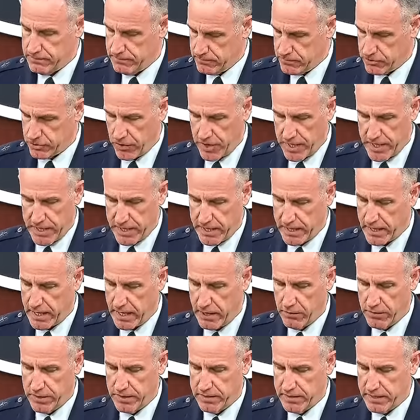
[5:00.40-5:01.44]
training
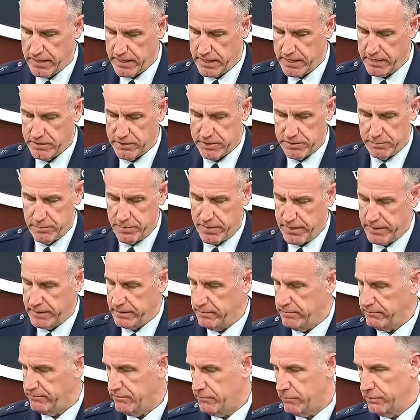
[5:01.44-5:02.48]
out in the east,
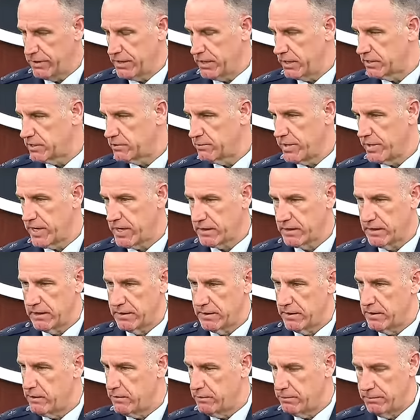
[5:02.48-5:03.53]
but fully expect that
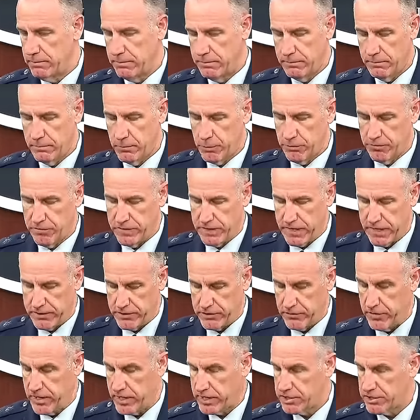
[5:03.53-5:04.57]
they'll move in that
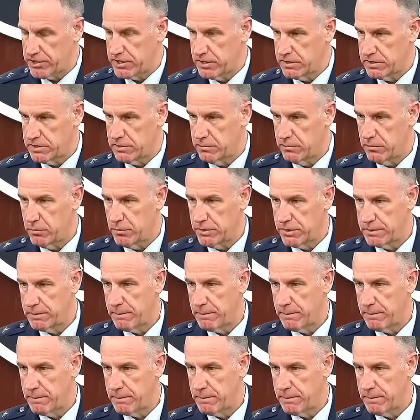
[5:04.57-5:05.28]
direction at some point.